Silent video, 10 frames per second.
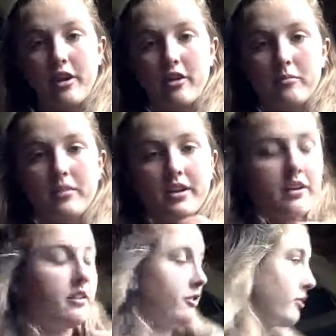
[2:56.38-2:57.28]
comb
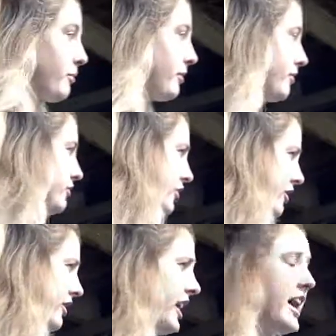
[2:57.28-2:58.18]
to remove
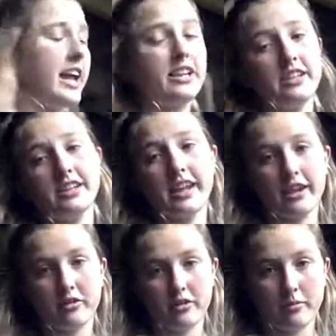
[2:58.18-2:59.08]
dirt and
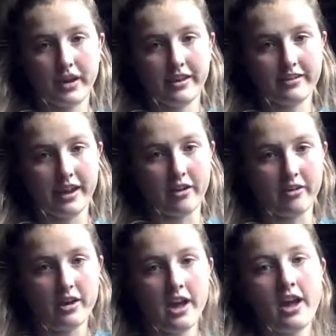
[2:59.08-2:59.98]
detangle the mane and tail.
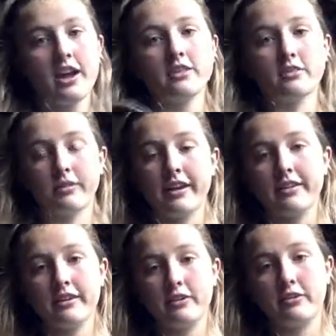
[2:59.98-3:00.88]
The
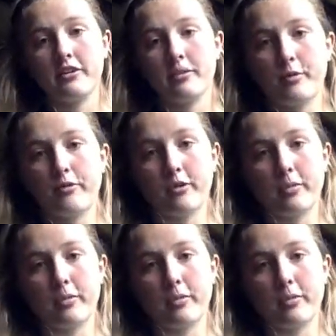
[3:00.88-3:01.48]
reason you do this before